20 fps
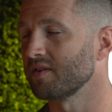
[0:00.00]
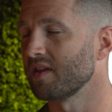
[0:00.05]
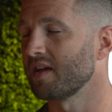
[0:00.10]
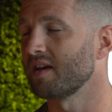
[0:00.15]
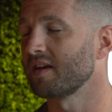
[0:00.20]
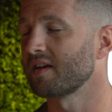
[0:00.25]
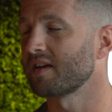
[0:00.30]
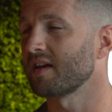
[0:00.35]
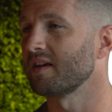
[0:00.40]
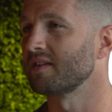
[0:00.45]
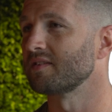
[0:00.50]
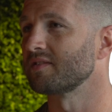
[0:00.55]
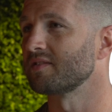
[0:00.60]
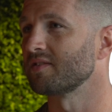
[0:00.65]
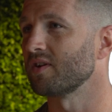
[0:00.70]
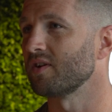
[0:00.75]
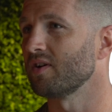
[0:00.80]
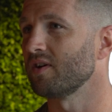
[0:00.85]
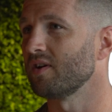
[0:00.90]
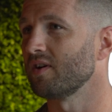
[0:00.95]
Lake and
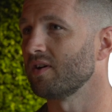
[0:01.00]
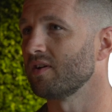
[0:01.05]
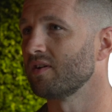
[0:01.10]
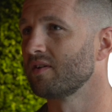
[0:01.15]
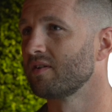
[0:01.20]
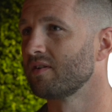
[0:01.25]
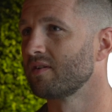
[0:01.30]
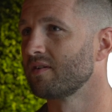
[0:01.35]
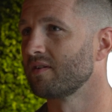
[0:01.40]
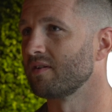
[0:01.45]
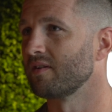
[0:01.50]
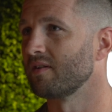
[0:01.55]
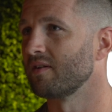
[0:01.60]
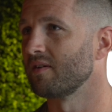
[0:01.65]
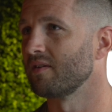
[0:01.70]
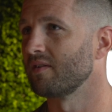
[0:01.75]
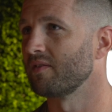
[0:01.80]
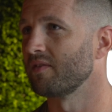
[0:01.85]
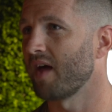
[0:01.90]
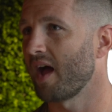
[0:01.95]
saw
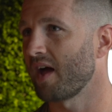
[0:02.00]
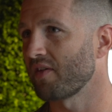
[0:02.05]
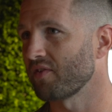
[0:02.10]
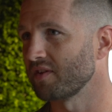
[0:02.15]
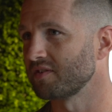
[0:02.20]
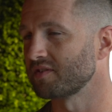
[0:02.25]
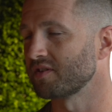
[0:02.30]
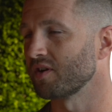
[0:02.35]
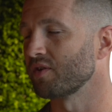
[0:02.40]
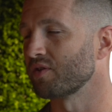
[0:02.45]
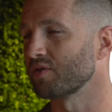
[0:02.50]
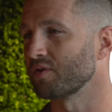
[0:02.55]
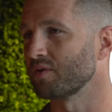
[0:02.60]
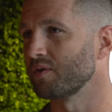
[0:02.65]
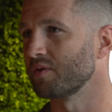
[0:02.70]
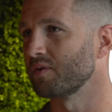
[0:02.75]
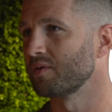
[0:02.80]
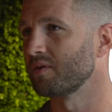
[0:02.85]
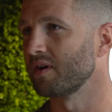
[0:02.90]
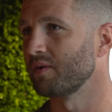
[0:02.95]
the athletes go
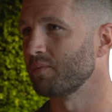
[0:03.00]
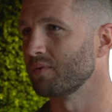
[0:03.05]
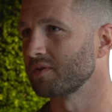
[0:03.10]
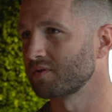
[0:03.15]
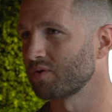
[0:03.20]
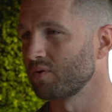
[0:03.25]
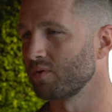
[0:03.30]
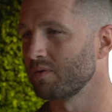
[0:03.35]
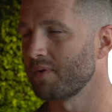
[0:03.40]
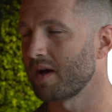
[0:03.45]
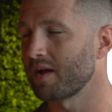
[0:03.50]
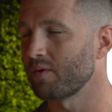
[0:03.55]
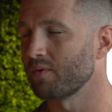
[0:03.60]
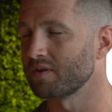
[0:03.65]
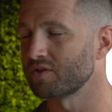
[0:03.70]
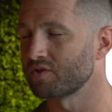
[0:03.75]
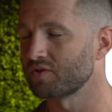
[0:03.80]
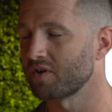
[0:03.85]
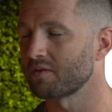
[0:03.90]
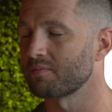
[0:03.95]
through. And what's cool about it,
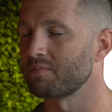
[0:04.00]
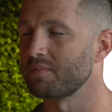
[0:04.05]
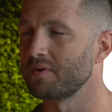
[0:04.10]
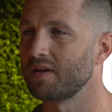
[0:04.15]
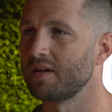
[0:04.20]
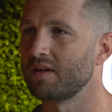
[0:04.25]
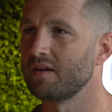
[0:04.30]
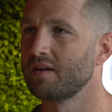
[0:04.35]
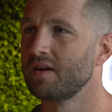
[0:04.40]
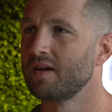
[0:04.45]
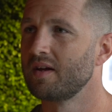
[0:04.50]
what struck me,